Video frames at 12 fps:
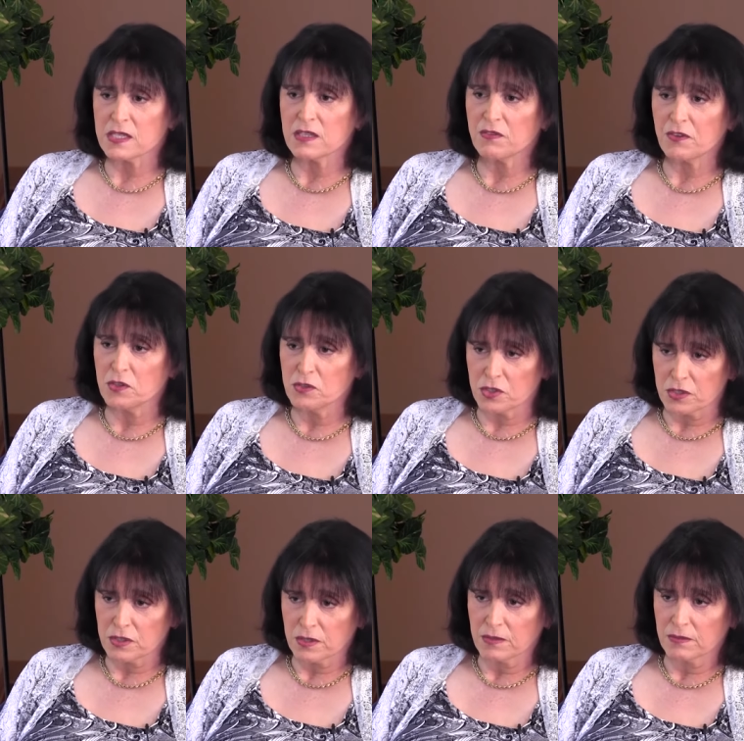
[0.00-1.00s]
in the
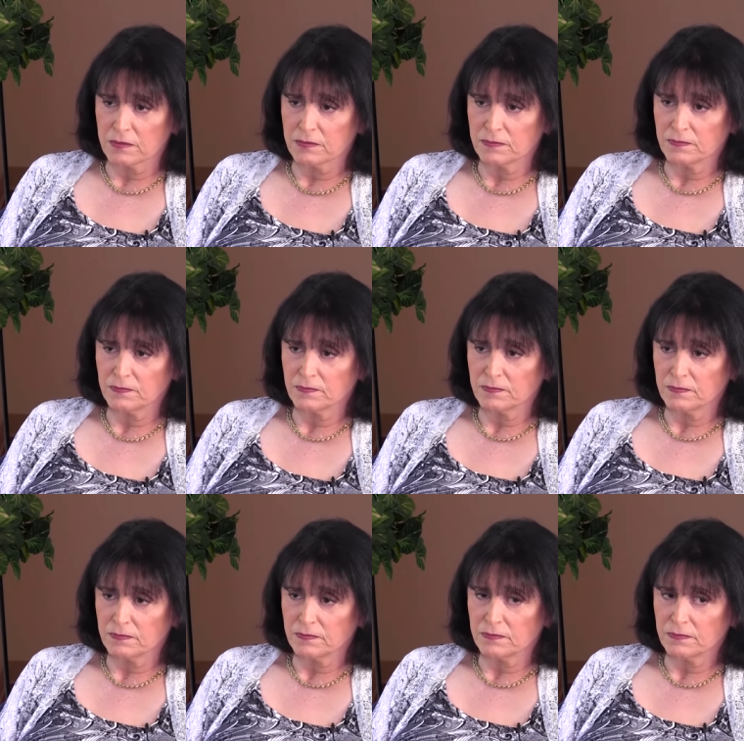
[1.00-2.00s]
future. So I, I